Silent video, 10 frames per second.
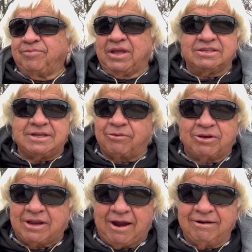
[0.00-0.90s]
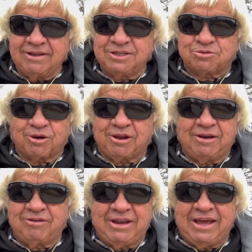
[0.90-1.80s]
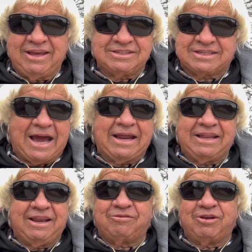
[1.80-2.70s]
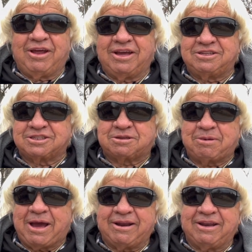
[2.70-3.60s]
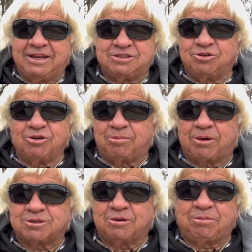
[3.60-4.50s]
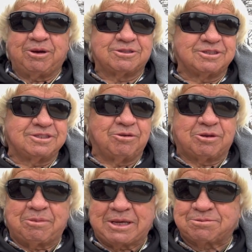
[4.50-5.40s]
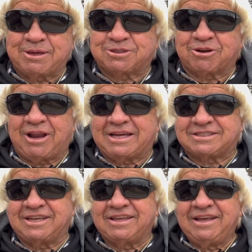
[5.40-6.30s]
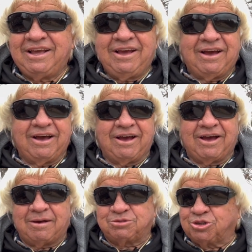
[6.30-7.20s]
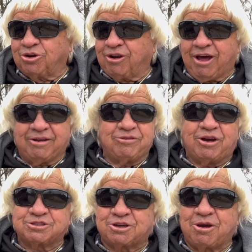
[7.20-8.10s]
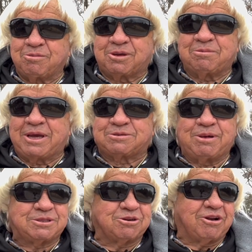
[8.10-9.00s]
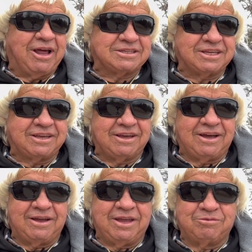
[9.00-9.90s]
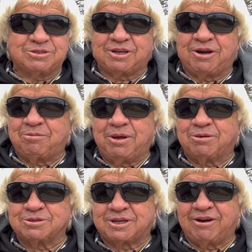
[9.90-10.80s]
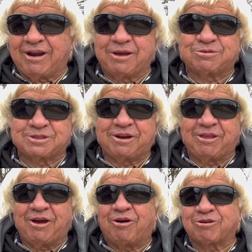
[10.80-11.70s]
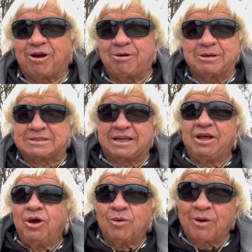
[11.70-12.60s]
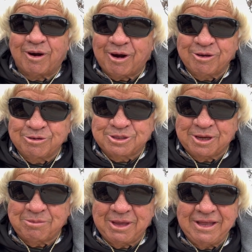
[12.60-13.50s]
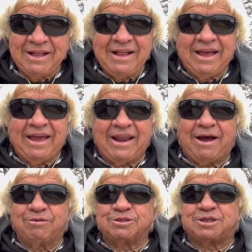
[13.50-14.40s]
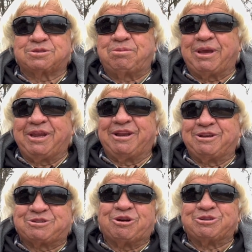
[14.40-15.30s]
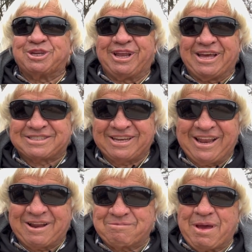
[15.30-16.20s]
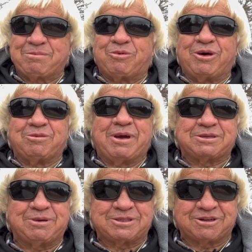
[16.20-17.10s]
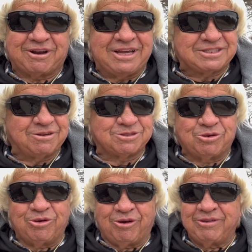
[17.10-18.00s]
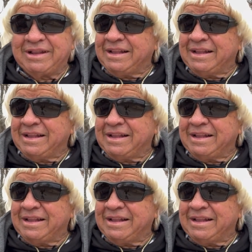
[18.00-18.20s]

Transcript: he's not retired. He's working every day. He's guiding every day, just about, and he's doing personal appearances. He went to Bassmaster Classic. Uh, I'm sure a lot of y'all saw him at the Bassmaster Classic. Uh, he was there. Bill was there. Hank was there. They all called me and said, "Where are you, Jimmy?" And I was uh, speaking at a church in Gadsden, Alabama, while the Bassmaster Classic was going on.